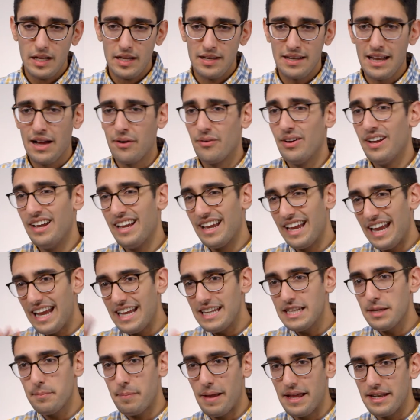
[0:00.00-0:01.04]
Now,
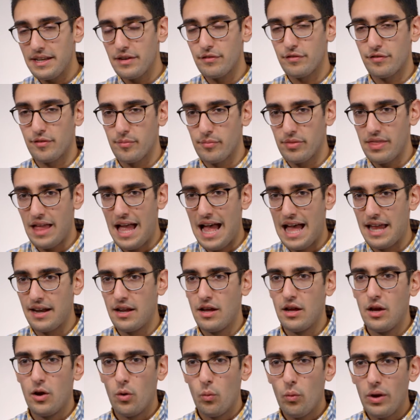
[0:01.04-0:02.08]
independent from that,
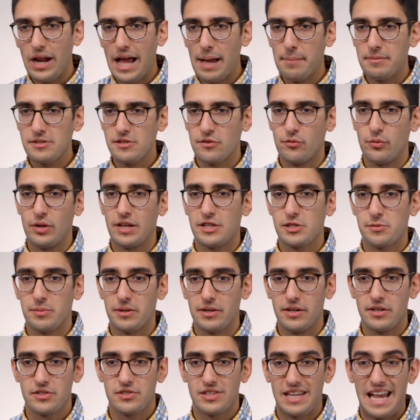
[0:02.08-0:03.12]
what happens if we
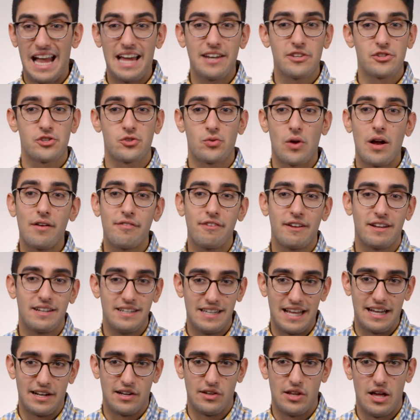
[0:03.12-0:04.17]
experience catastrophic data